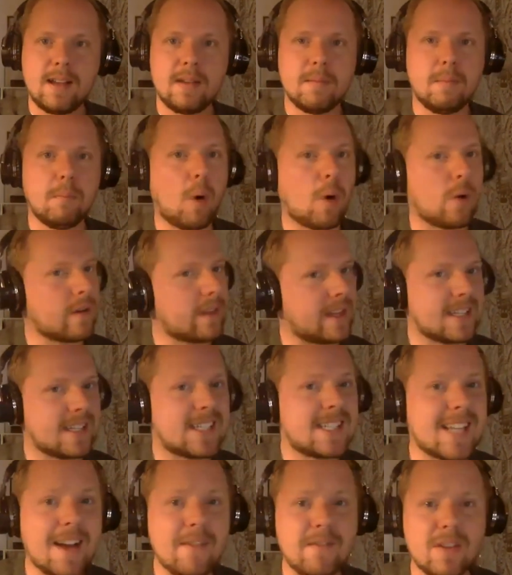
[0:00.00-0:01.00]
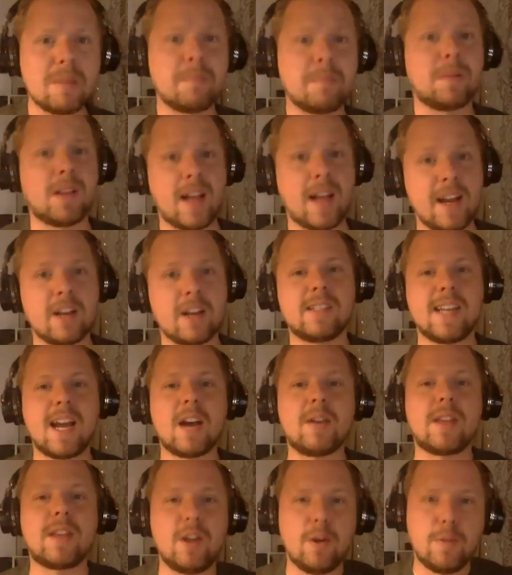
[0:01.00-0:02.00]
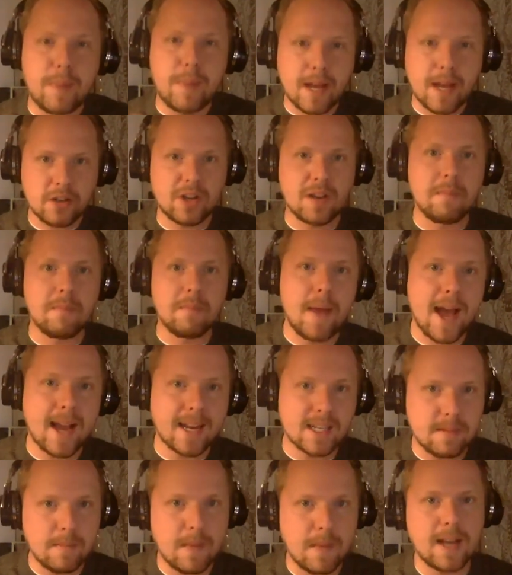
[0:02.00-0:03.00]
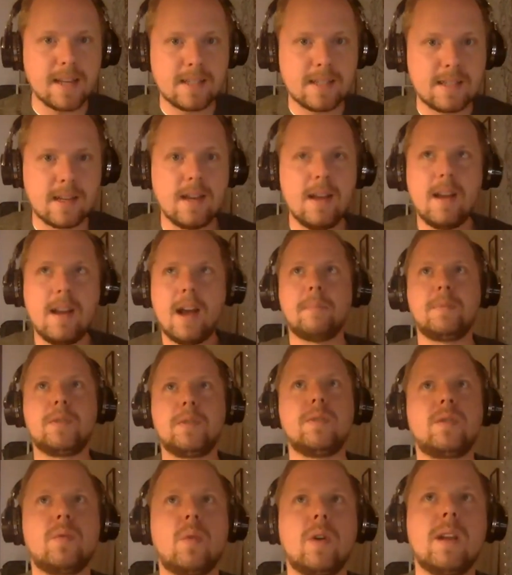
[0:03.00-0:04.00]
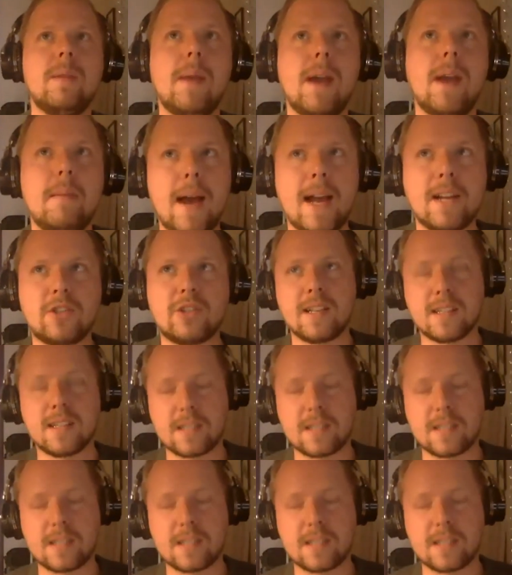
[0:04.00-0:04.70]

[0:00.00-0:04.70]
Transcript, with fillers: more than seven players now that your bench can be maximized up to a twenty-man match day